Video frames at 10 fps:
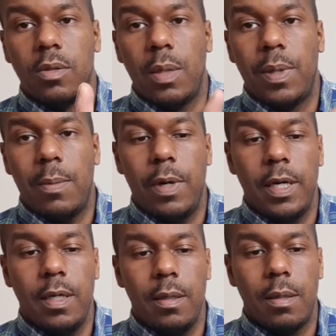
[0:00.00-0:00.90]
pop right
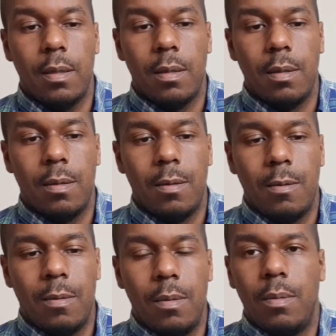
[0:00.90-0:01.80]
in?
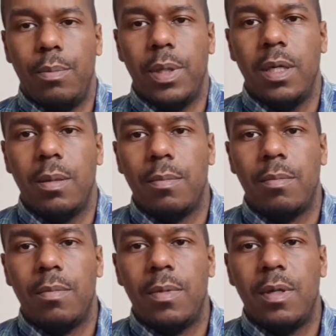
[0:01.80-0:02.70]
Yeah.
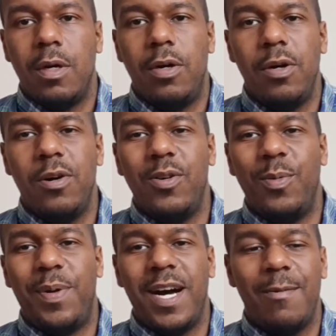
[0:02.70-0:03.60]
Oh,
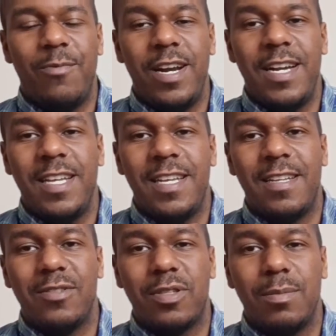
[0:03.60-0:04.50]
pop right in. That's
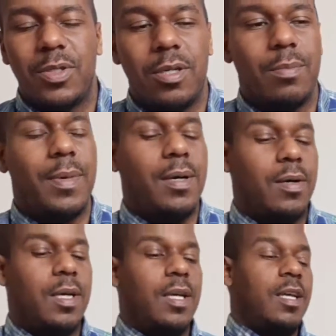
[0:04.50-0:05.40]
what I'm talking about.
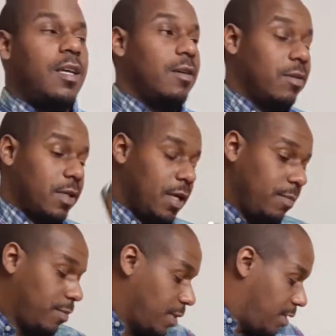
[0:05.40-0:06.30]
Okay.
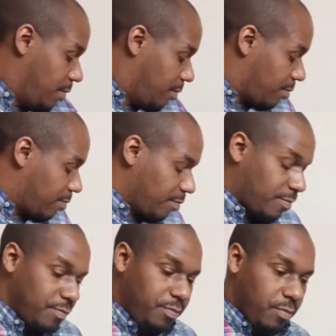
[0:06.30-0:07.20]

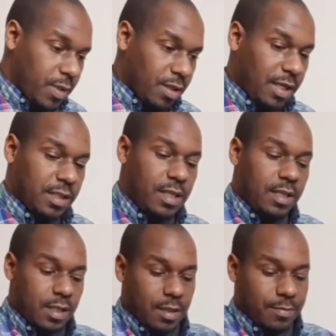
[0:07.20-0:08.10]
That's
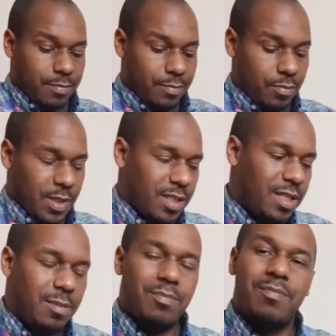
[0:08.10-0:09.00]
easy. See?
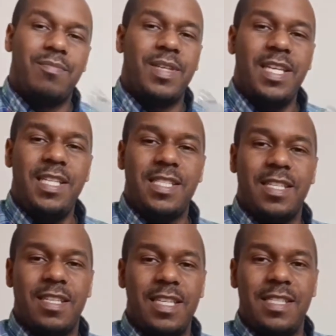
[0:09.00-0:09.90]

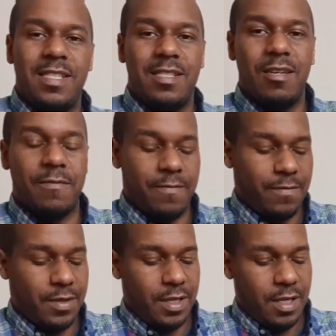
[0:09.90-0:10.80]
Easy stuff.
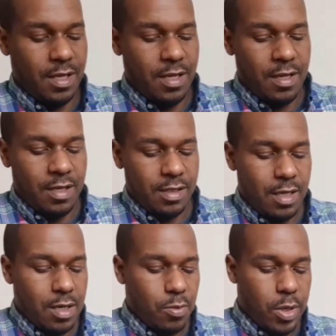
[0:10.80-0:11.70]
Nothing to
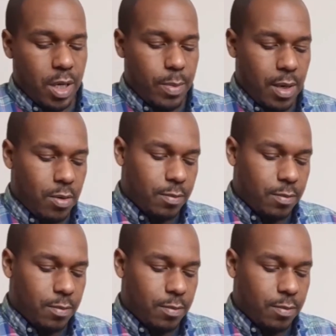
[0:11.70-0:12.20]
worry about.